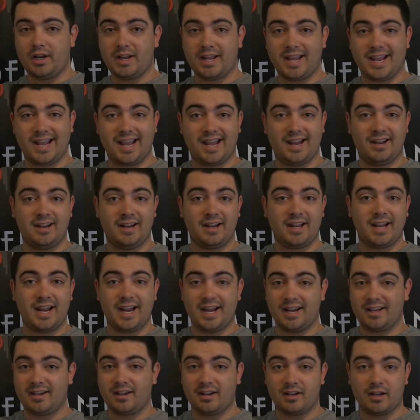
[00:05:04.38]
and
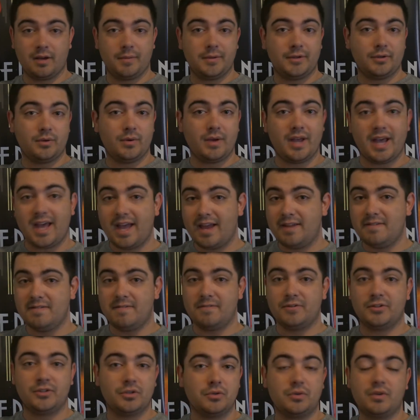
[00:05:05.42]
Anakin coming to a head
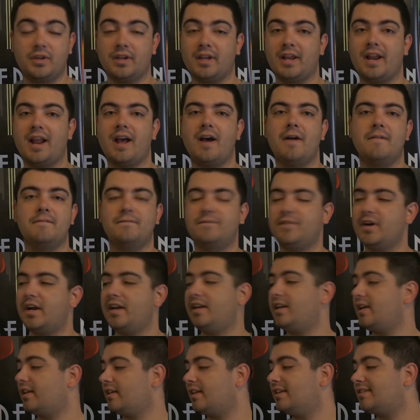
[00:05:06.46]
and duking it out and
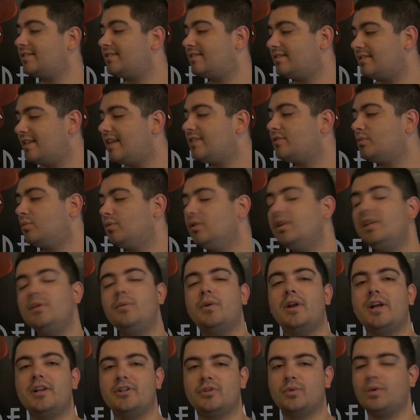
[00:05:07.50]
fighting. That's that's really
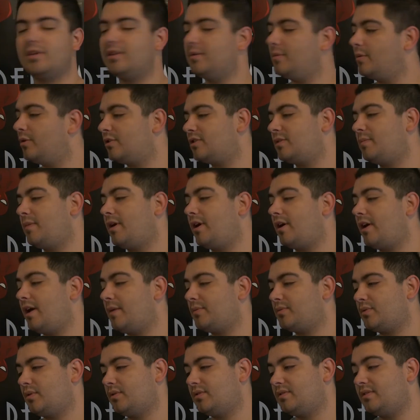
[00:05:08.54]
what I enjoyed the most about
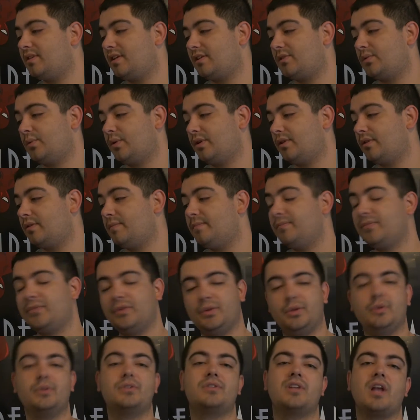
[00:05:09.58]
Episode six with
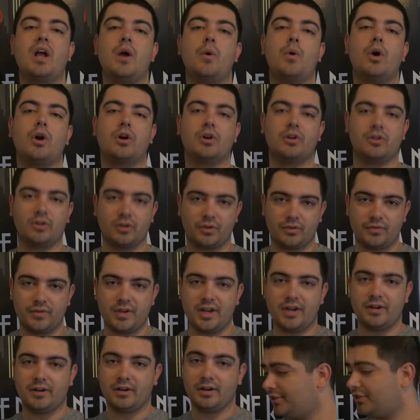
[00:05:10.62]
Luke Skywalker and Darth
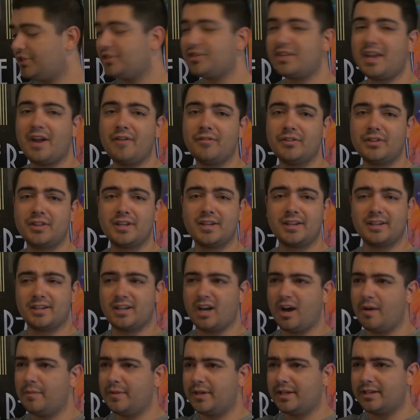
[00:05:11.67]
Vader. Just everything
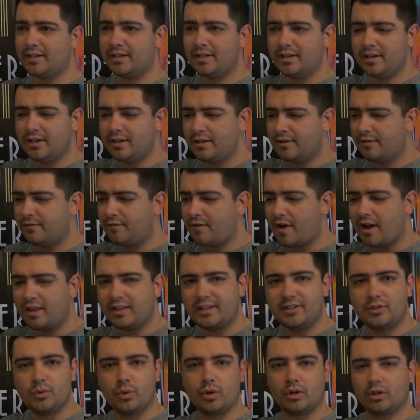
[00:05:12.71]
coming
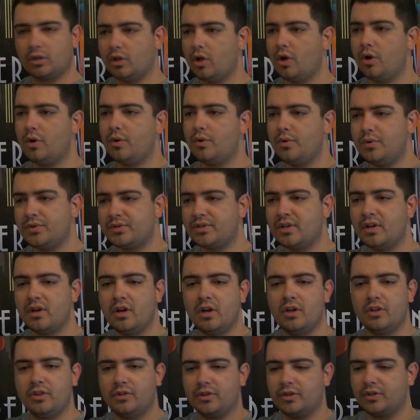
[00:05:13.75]
finally to a close.
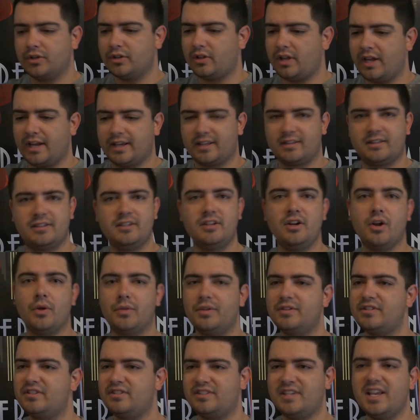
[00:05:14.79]
They're like, you know,
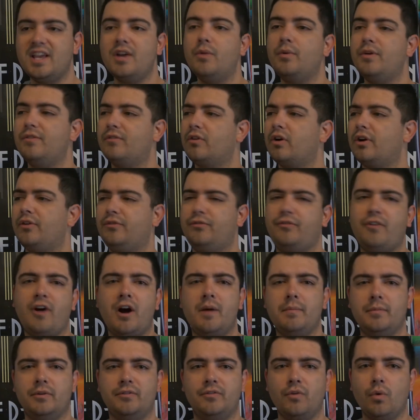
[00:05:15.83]
this is it. We've already
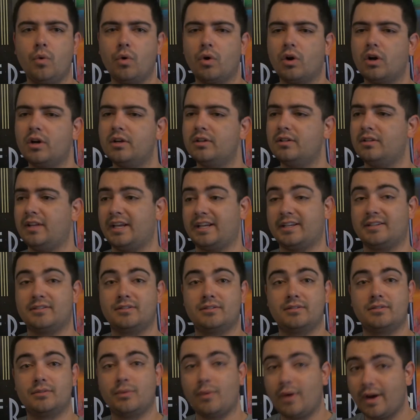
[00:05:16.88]
fought before, like
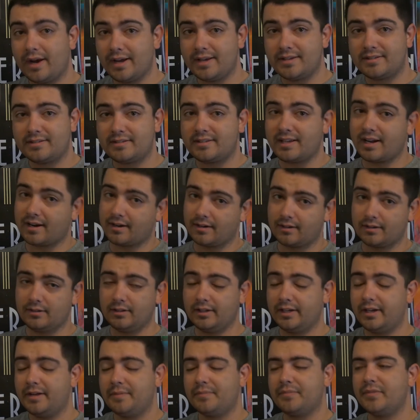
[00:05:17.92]
twice
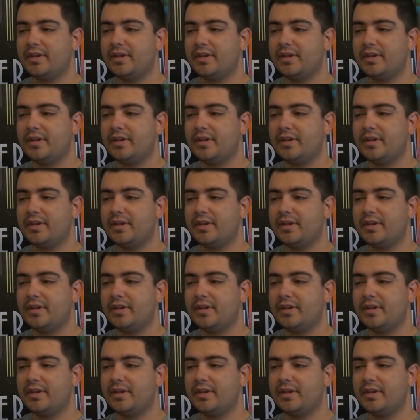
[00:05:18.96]
technically,